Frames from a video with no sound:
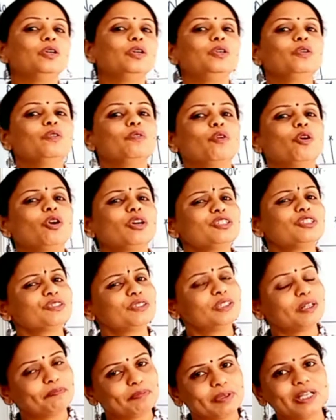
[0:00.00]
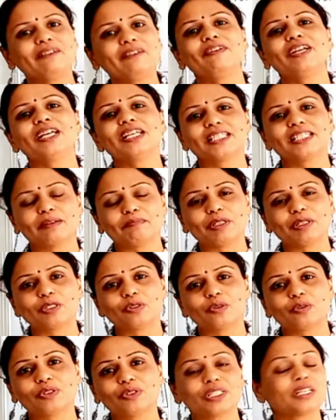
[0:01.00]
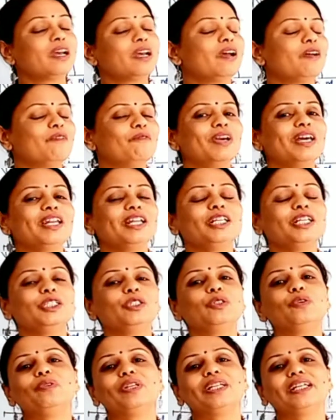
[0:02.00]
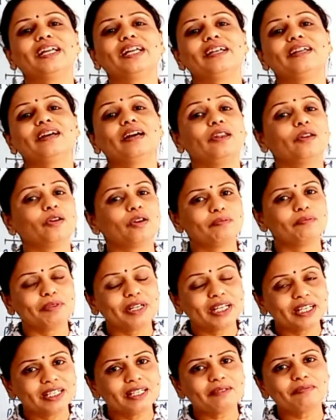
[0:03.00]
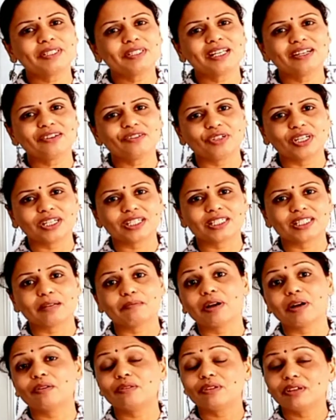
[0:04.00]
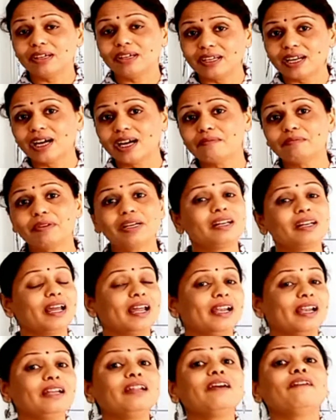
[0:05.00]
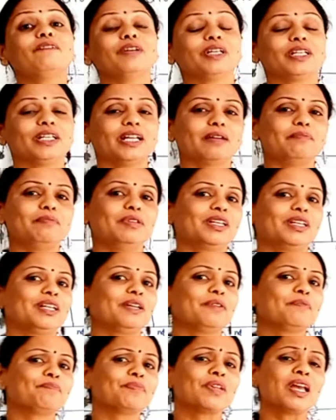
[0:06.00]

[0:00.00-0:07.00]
to watch the previous episodes wherein you will get a lot many tips and tricks about grammar and vocabulary.